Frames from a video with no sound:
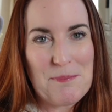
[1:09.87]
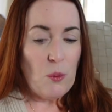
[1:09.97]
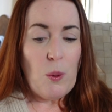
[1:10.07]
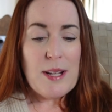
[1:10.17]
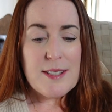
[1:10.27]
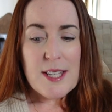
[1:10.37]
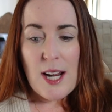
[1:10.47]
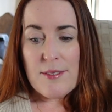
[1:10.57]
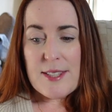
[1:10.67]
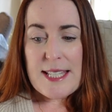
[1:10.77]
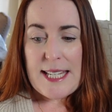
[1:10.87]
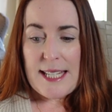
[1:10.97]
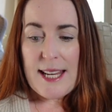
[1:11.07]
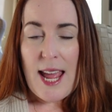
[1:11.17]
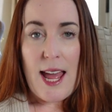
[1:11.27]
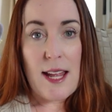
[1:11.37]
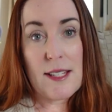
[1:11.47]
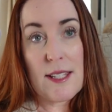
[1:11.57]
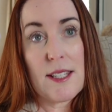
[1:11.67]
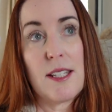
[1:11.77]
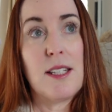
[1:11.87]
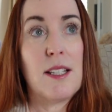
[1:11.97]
The ones that I've seen at